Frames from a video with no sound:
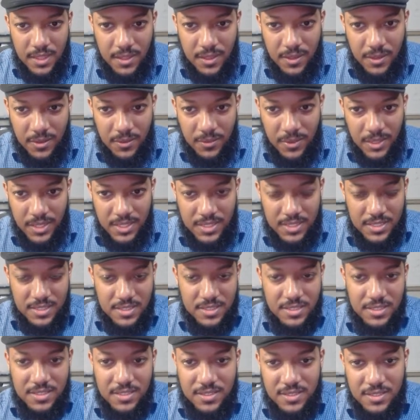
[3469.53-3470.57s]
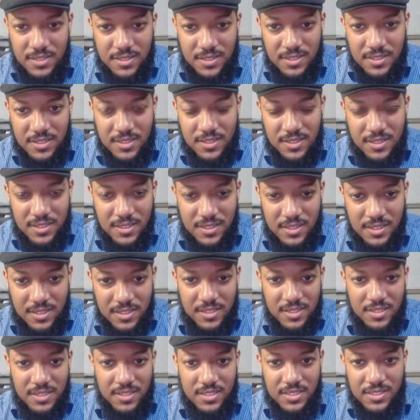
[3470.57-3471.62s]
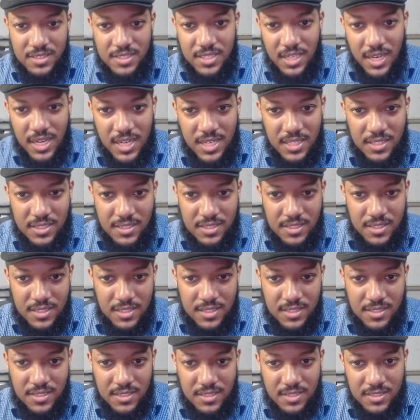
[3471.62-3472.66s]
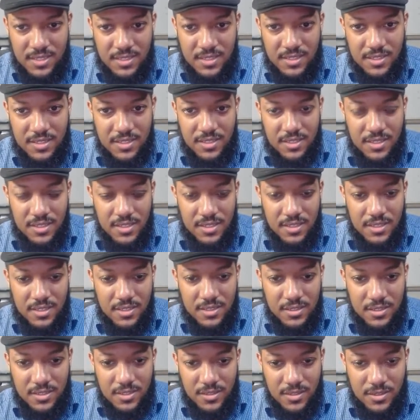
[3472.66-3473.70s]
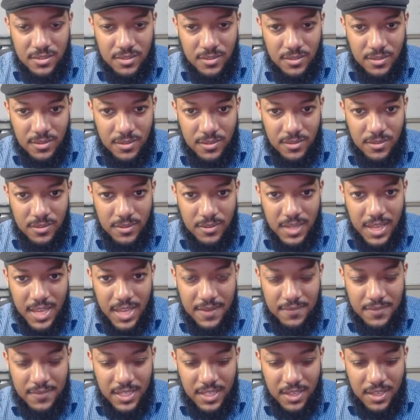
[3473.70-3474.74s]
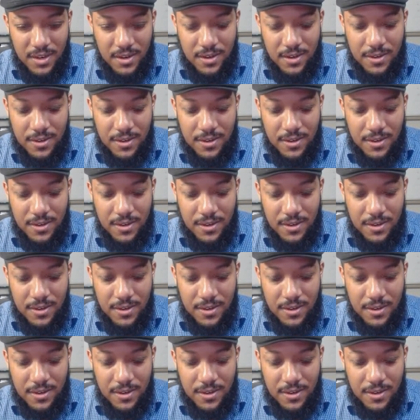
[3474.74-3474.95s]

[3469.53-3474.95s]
We could just change it to having